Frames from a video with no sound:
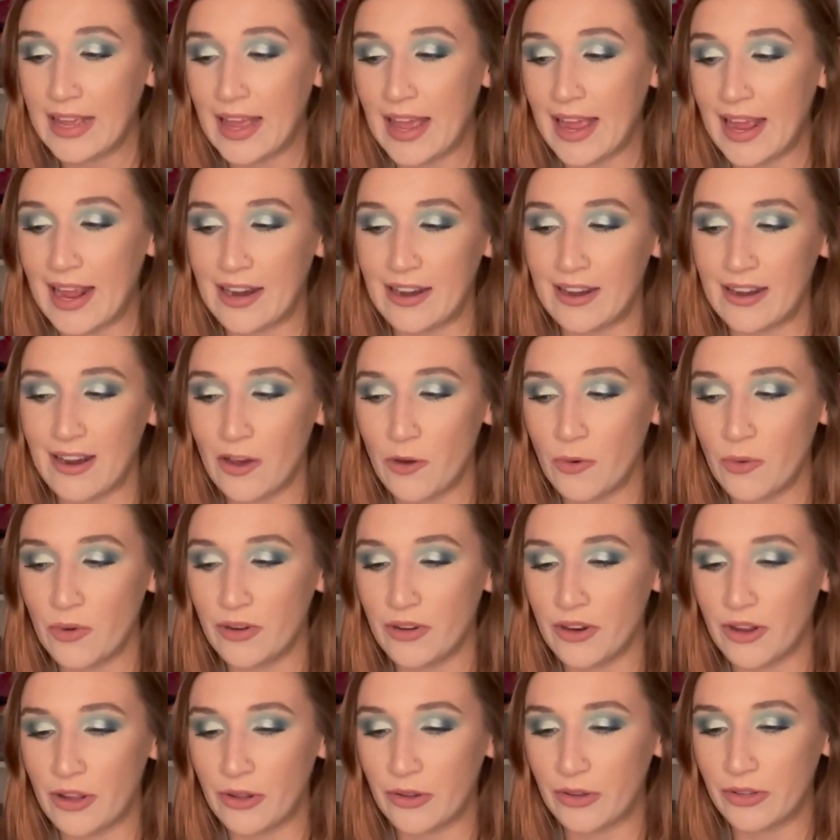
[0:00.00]
And no one
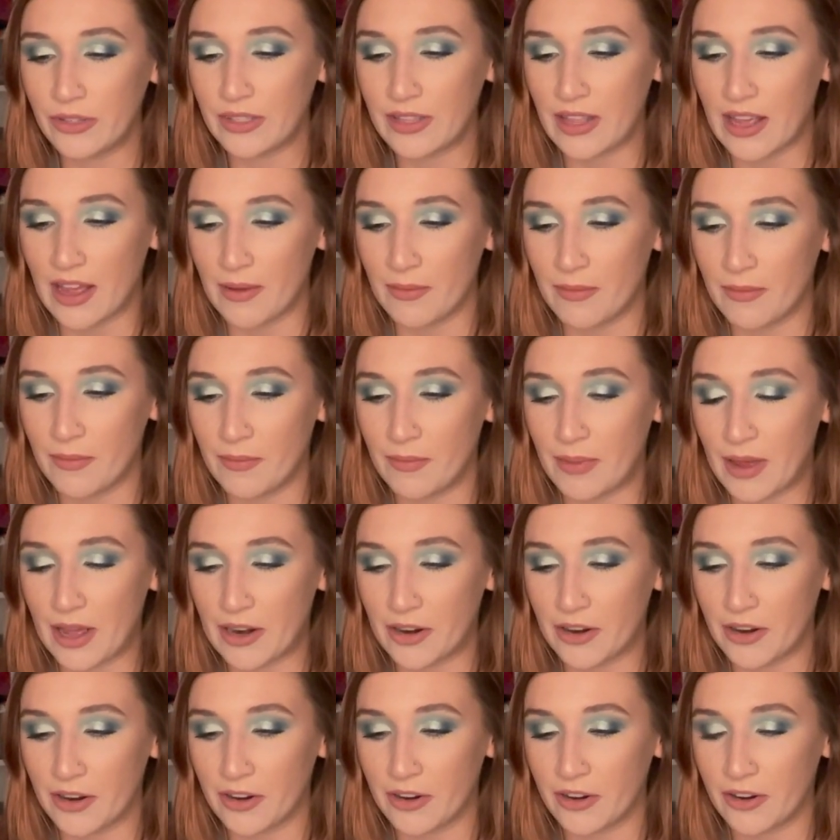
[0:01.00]
knows that
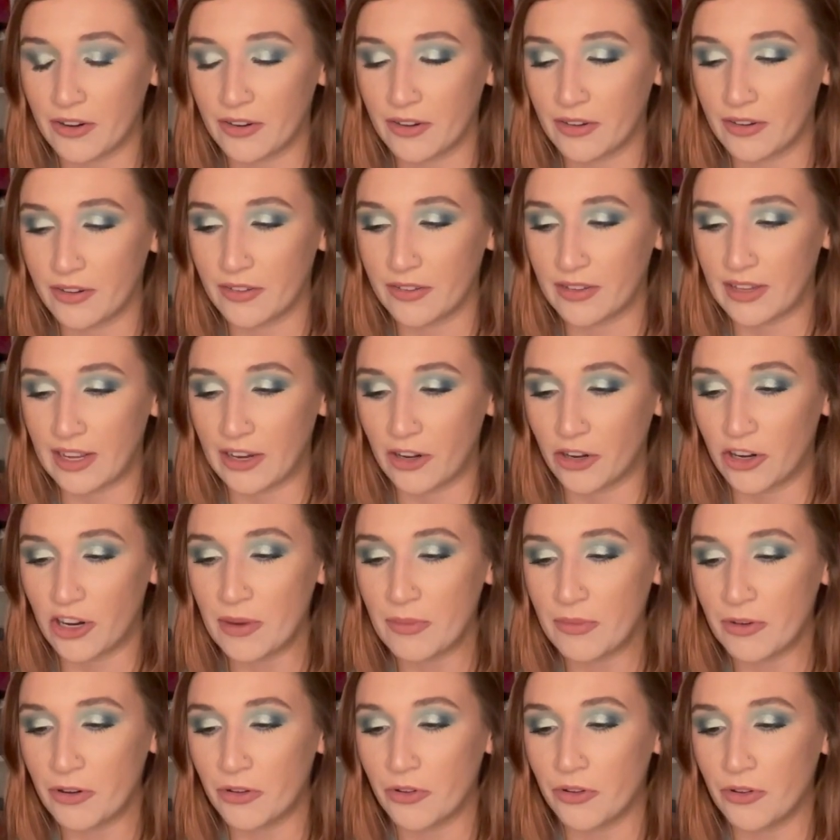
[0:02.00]
better than
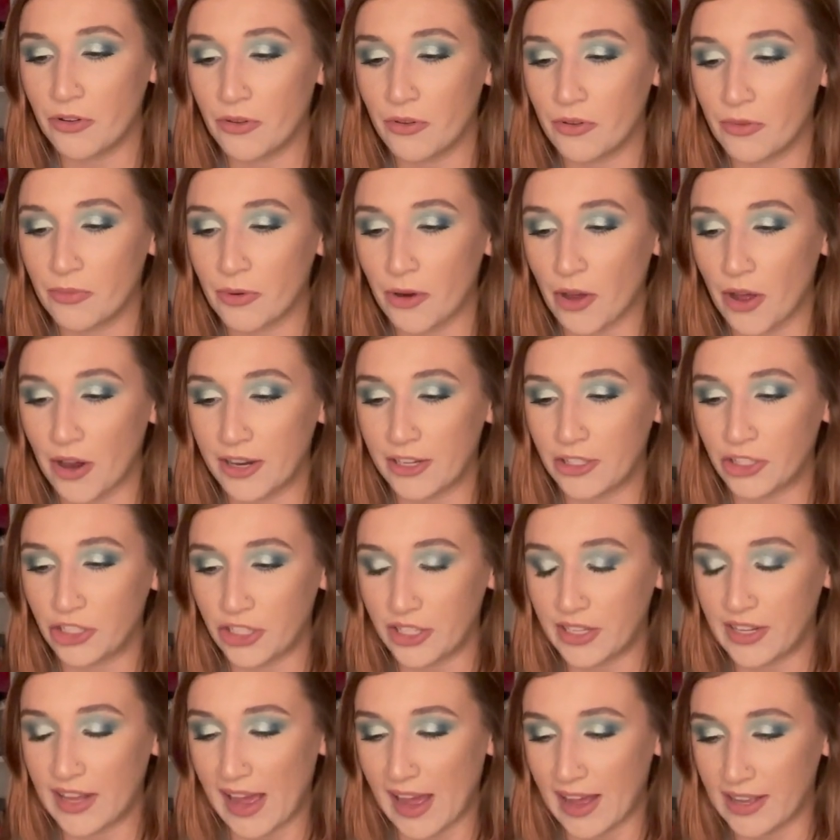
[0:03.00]
criminal
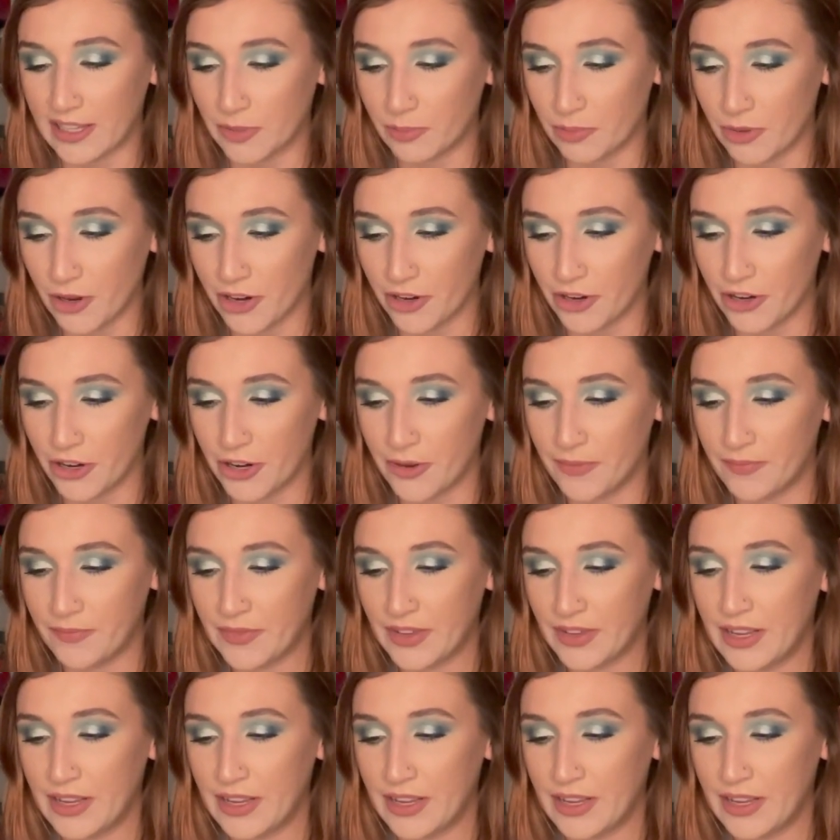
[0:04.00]
prodigy Kaz Brekker.